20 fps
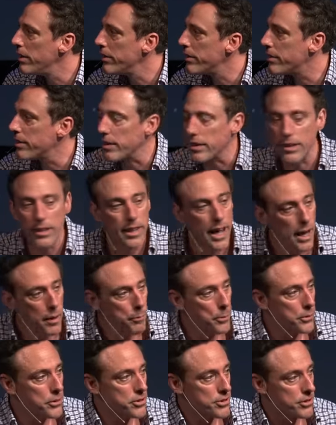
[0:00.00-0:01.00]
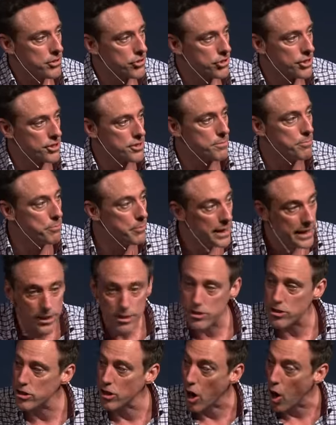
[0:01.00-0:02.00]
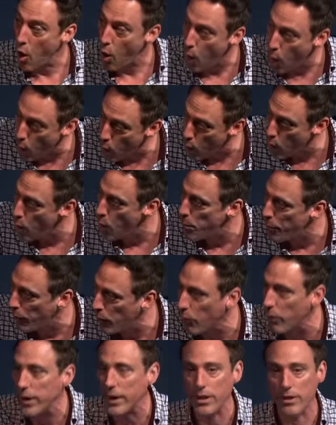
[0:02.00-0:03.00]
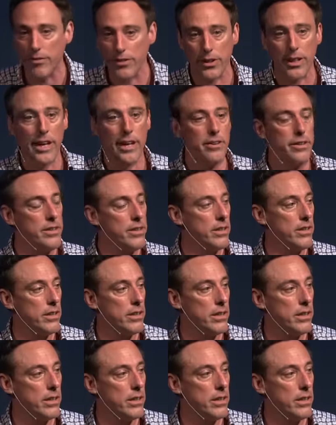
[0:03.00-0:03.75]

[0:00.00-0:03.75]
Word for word: Did that person just miss the whole point of the letter?